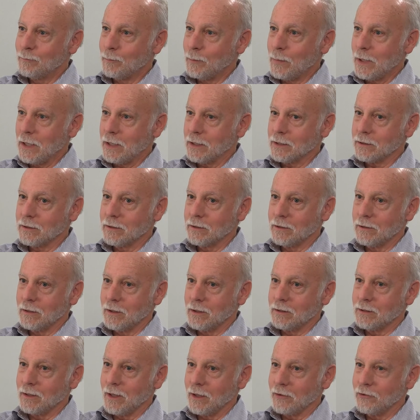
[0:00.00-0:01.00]
but
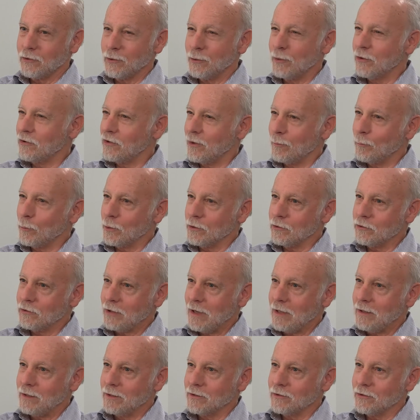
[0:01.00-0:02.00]
as soon as someone
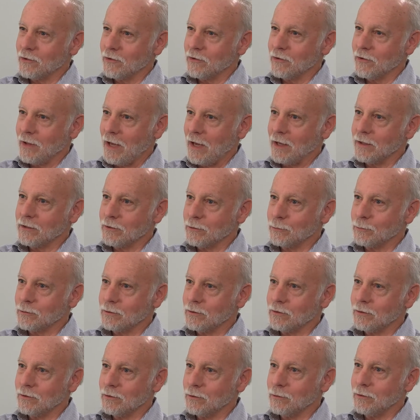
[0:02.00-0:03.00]
challenges that, you
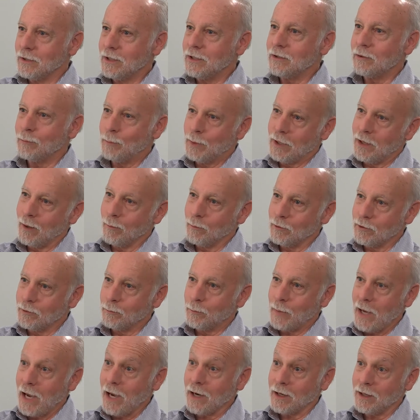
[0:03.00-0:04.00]
need to be able to
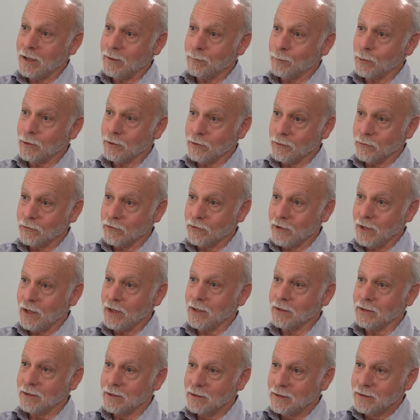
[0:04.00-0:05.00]
back up what you've
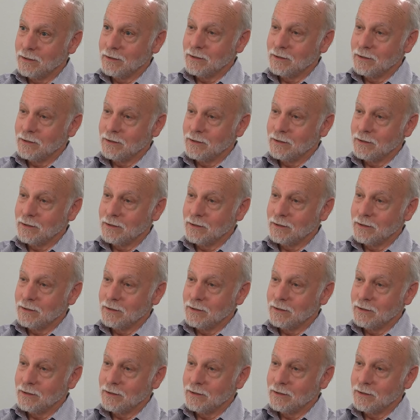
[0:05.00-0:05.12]
said.